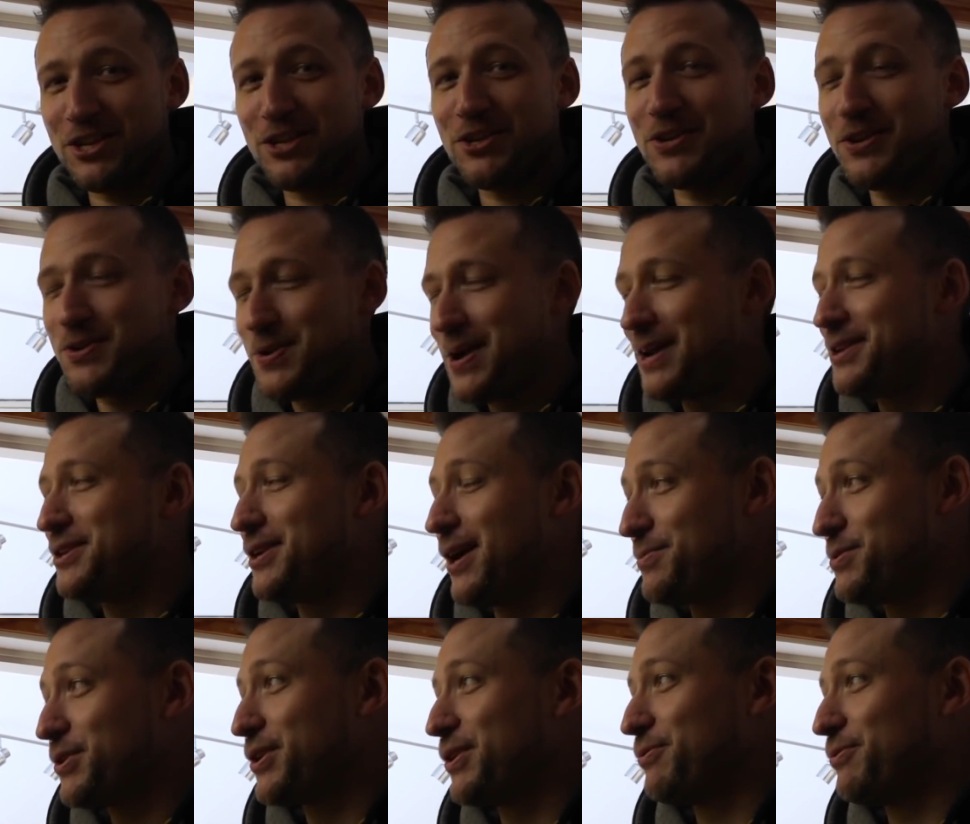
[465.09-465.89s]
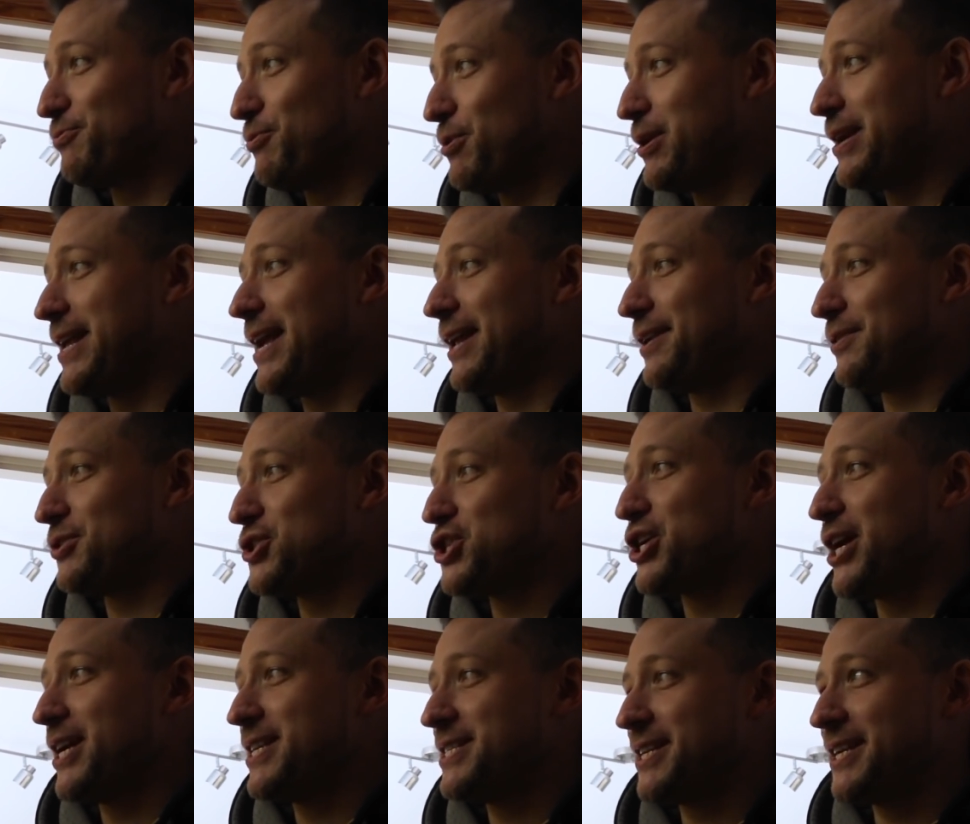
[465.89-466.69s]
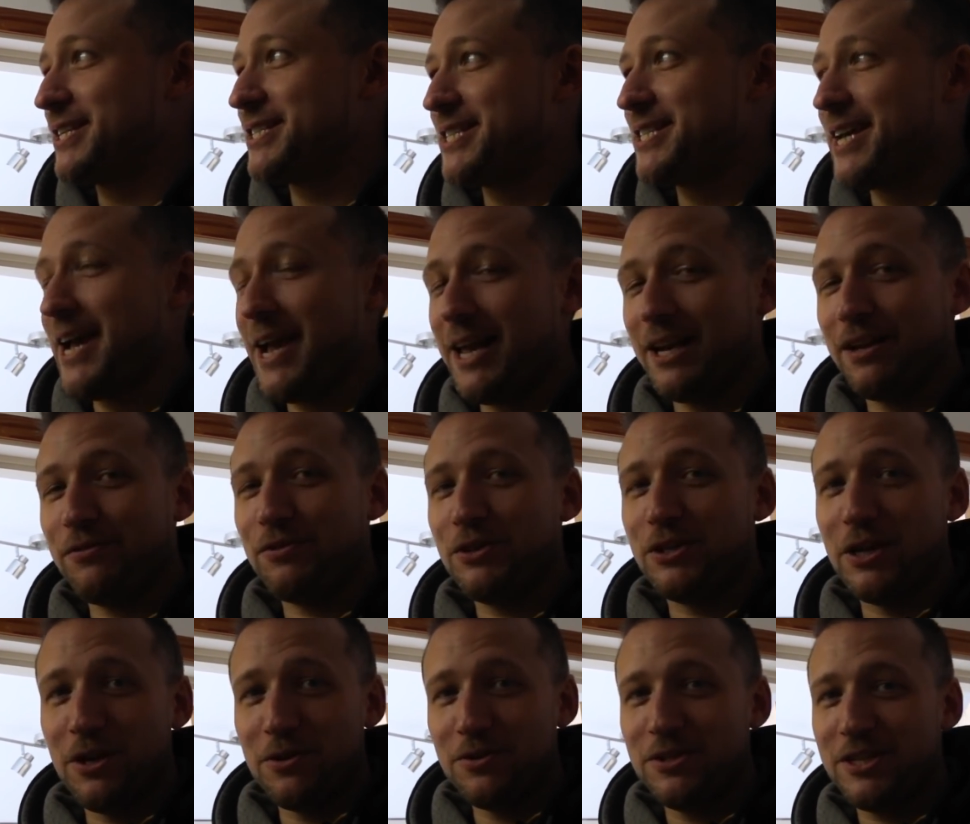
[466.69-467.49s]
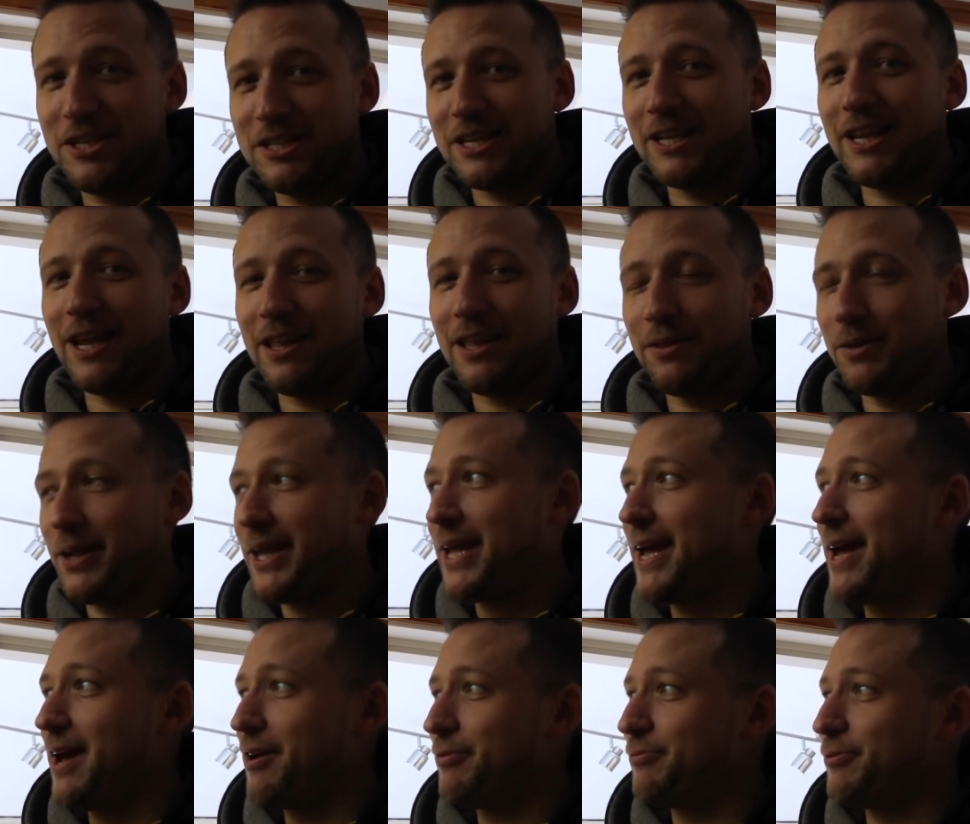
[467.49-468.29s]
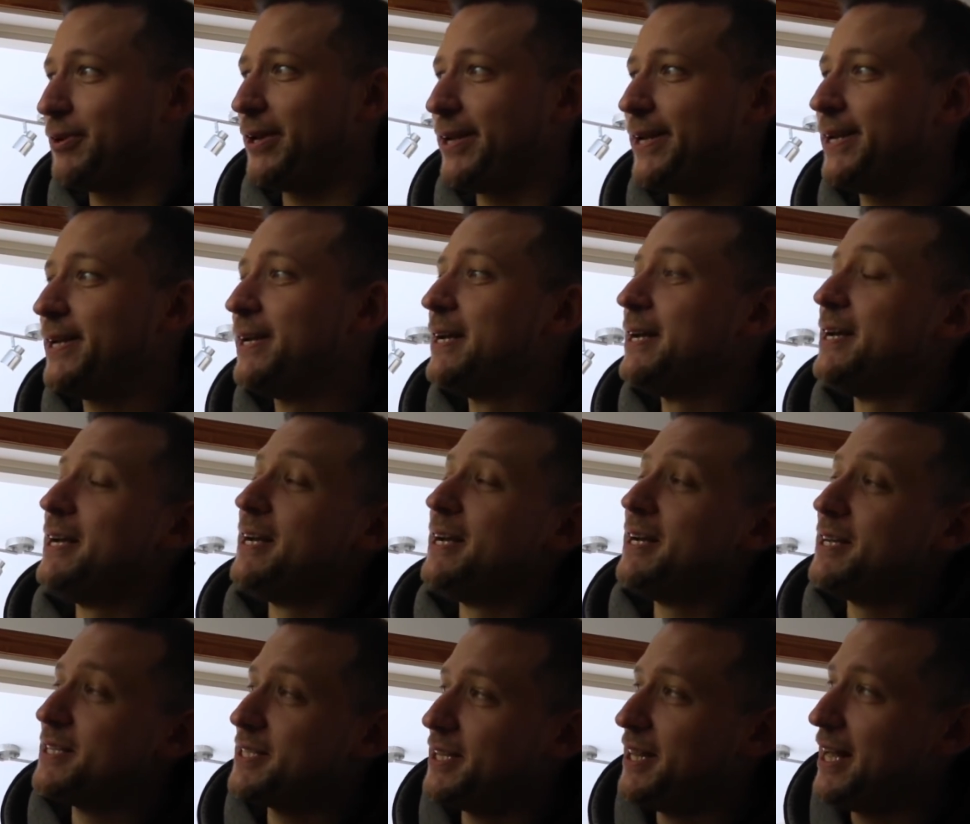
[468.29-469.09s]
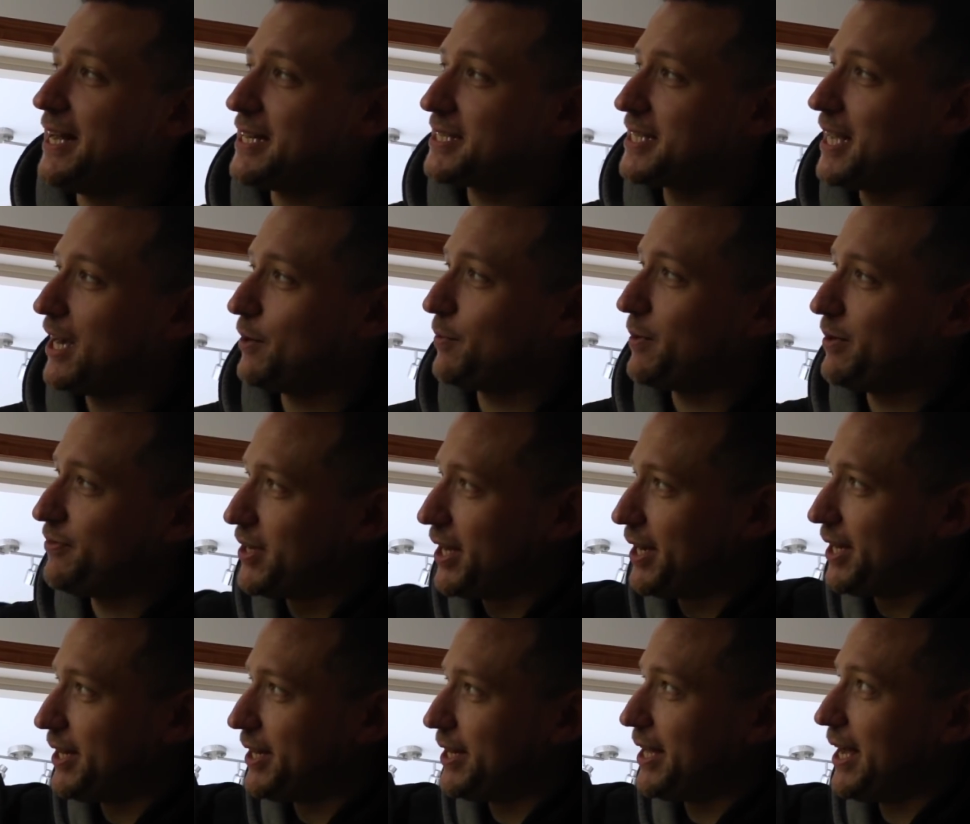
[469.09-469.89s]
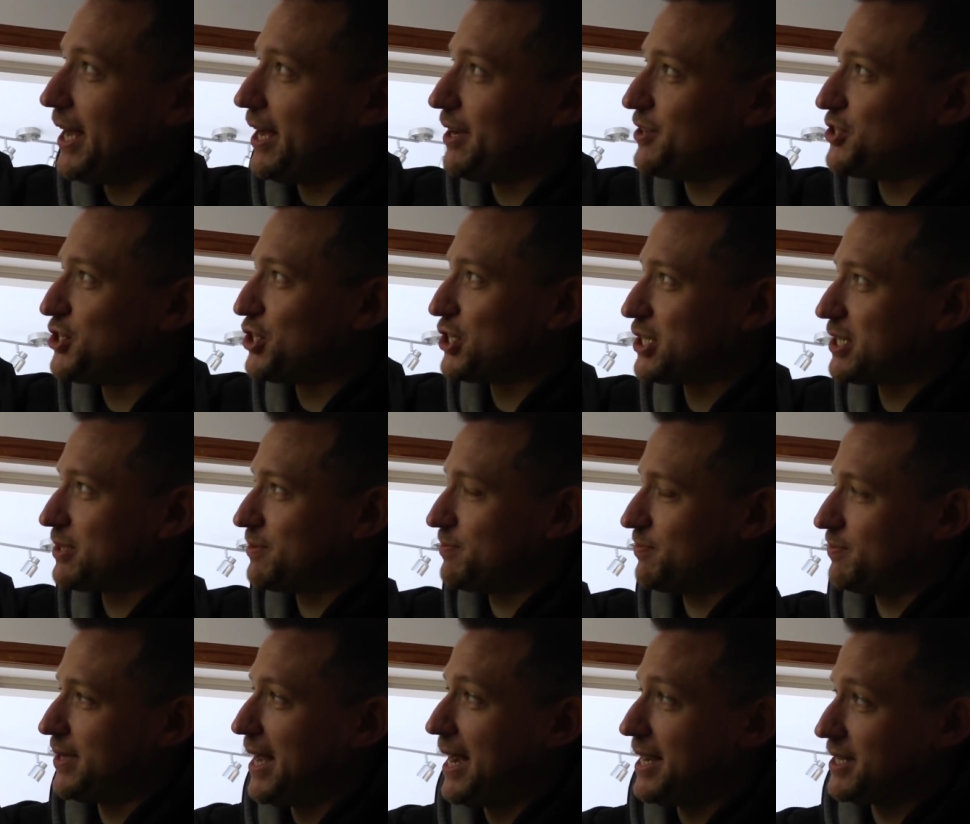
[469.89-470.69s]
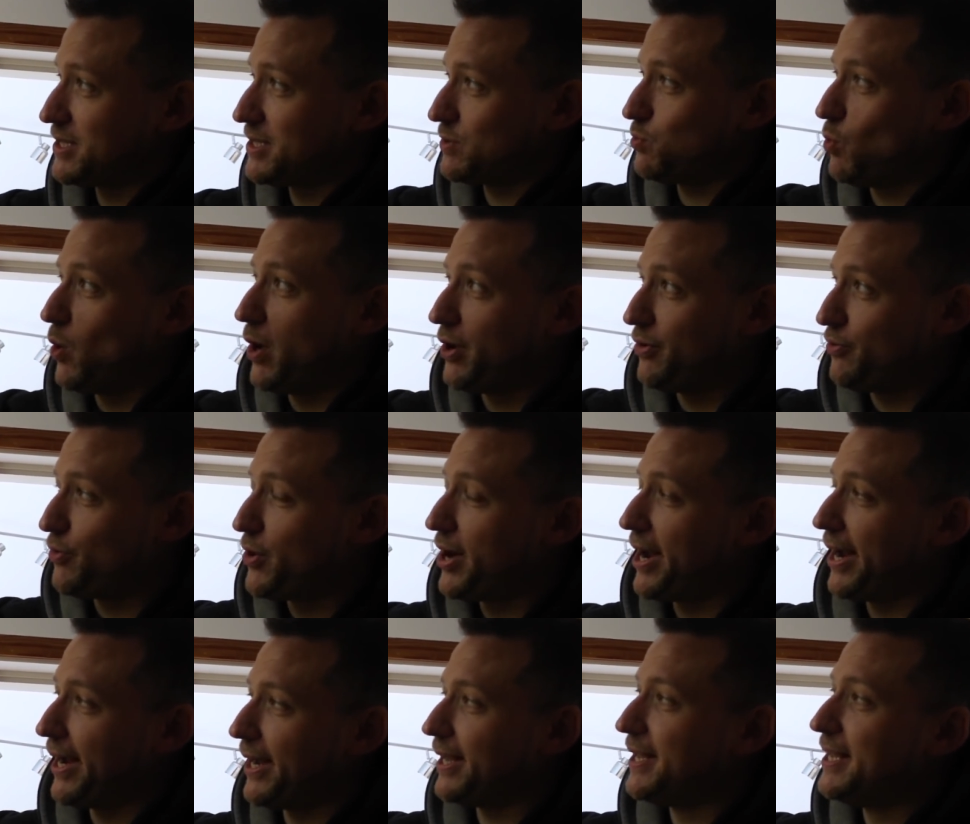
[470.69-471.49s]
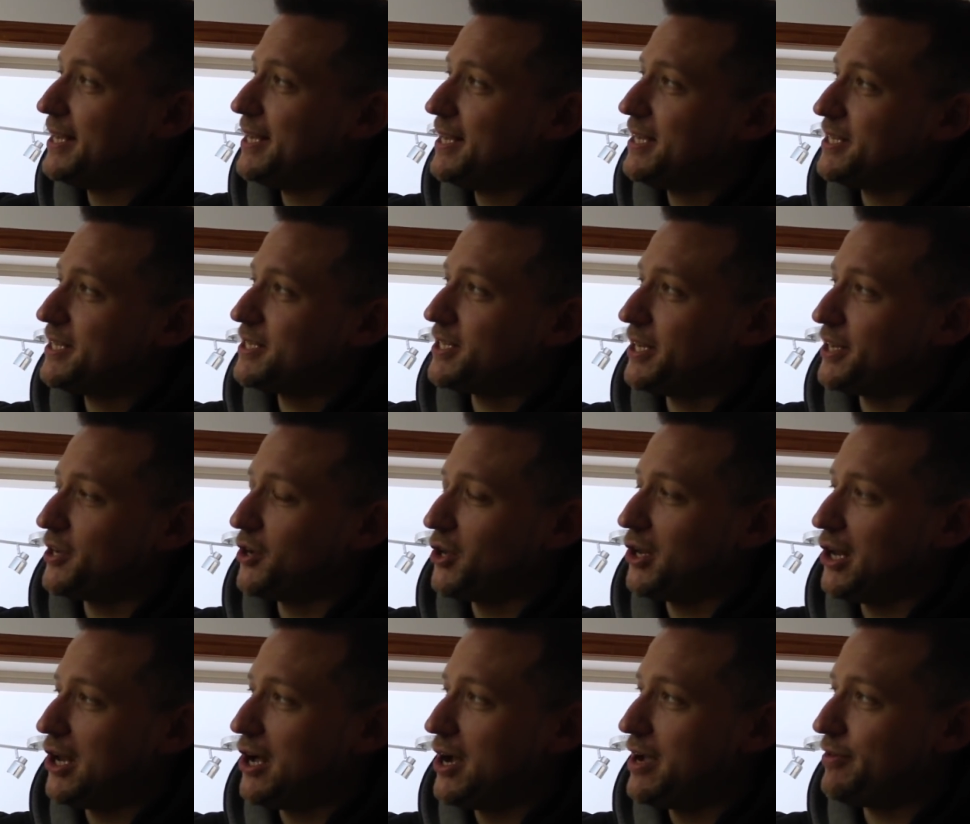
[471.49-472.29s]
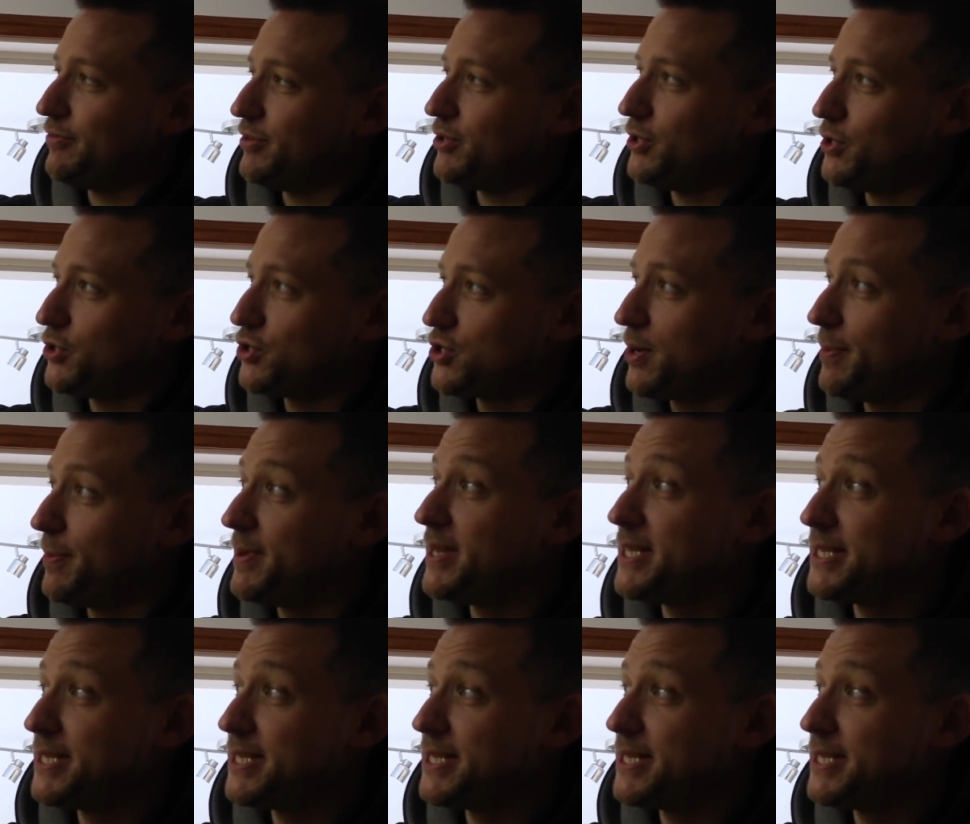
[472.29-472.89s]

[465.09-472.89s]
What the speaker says: So you can really end up chasing your tail if you don't disconnect them carefully. So that's how we've done it there. Just that's one ring. So you got live and neutral.